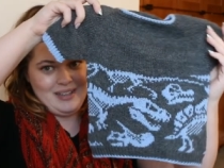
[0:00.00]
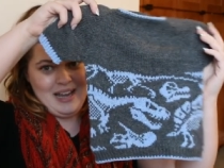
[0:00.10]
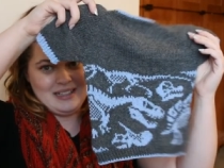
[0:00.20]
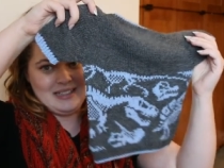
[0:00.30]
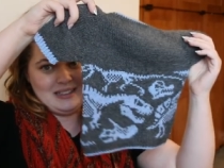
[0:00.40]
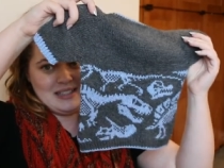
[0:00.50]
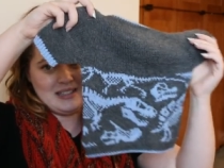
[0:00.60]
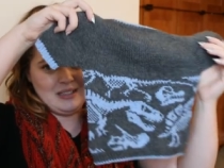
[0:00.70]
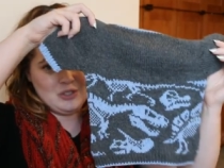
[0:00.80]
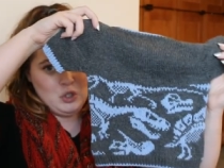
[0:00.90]
I did the
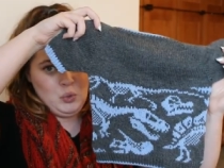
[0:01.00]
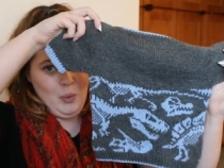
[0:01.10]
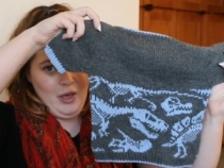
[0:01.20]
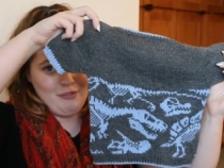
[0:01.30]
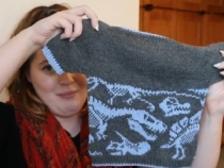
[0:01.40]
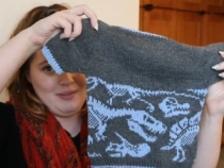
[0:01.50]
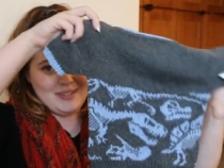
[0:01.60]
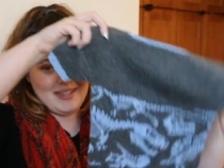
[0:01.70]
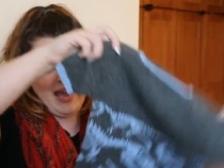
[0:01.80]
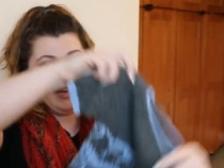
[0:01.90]
6 to 12
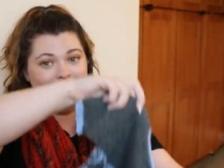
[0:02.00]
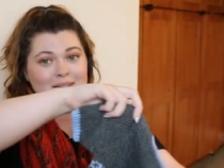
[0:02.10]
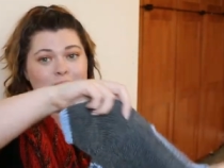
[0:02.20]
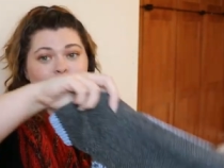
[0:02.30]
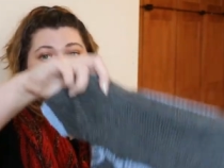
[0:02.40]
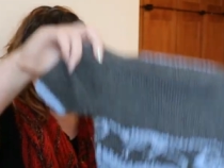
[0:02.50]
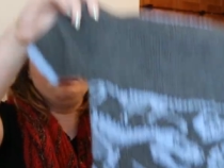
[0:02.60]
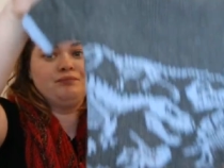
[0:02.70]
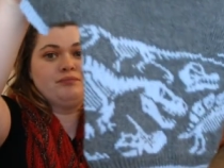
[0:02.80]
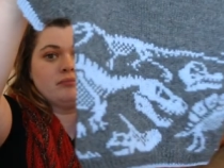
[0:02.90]
month size,
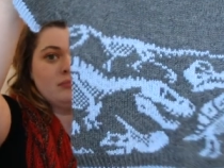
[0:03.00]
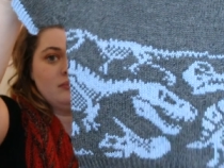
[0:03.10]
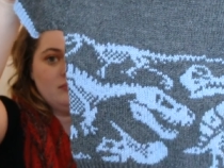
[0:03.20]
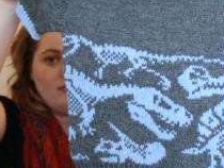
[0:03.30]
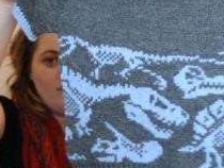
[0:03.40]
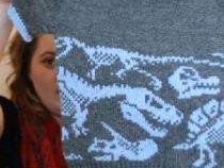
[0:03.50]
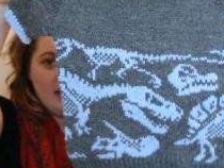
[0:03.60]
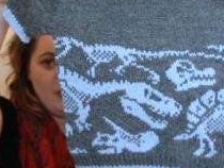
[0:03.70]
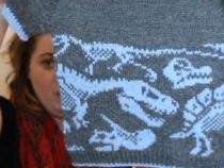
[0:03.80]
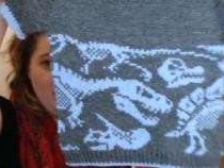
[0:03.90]

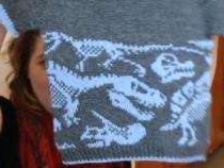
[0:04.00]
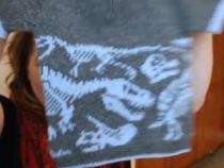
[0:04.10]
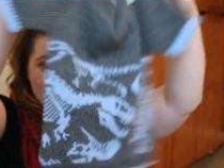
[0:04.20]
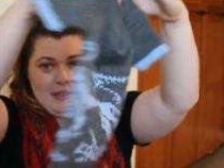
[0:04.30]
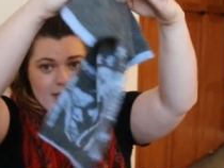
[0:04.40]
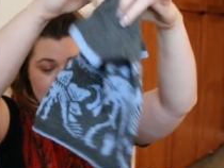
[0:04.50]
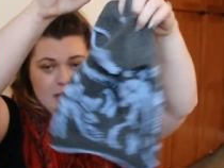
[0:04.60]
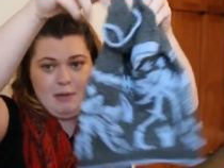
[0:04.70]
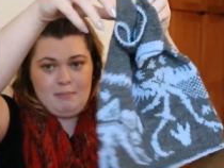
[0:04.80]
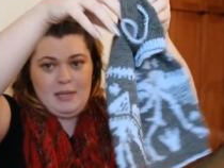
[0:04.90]
and I will be gifting this
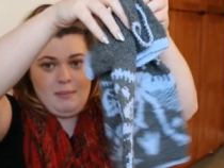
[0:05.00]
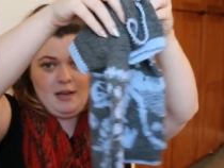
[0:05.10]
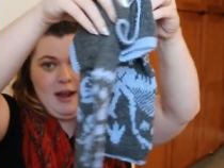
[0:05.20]
to my baby